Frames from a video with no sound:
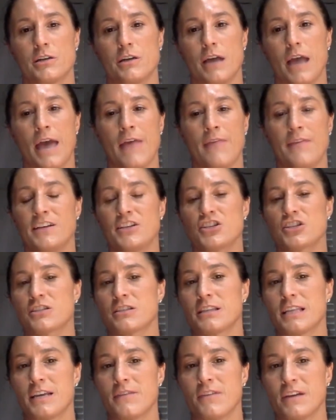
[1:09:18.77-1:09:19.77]
and then just
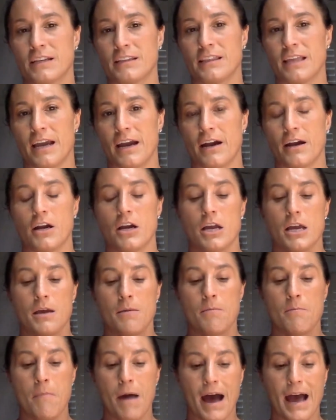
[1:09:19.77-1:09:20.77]
leaving it there. And
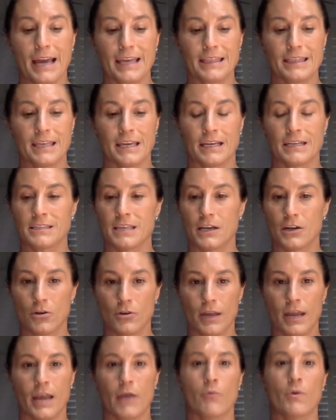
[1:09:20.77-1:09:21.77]
my thing is like,
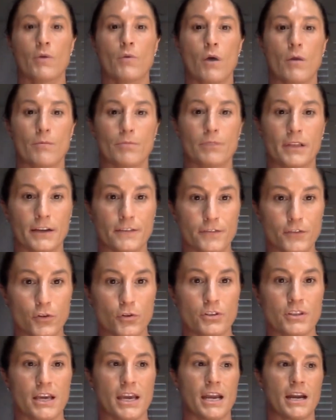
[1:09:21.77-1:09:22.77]
okay, we want blood flow to
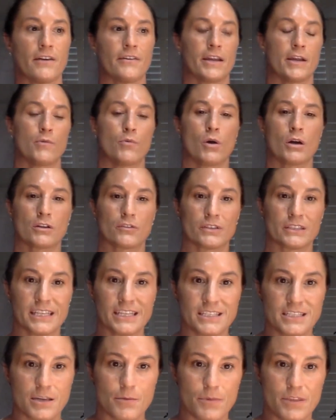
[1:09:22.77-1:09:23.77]
the area, want to
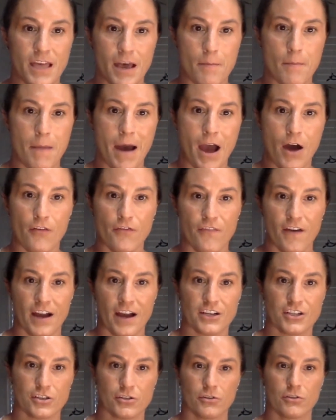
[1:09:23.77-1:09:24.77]
release some of that
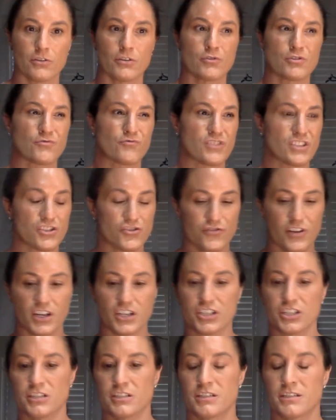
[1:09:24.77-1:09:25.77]
myofascial, those
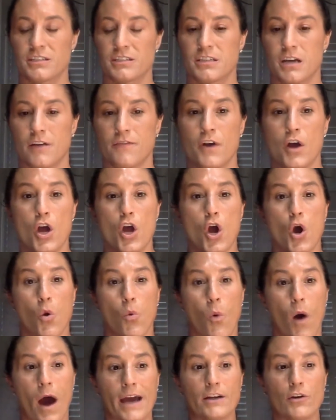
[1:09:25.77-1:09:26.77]
restrictions and stuff.
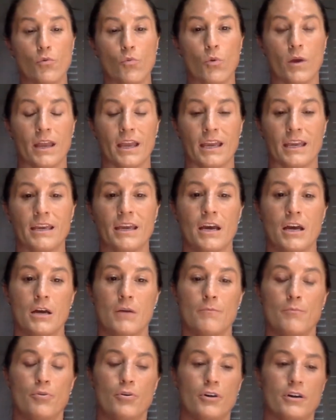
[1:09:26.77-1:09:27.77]
Why don't we
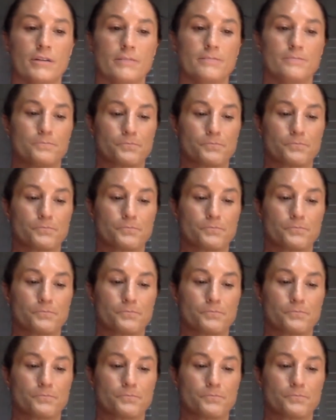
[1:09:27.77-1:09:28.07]
put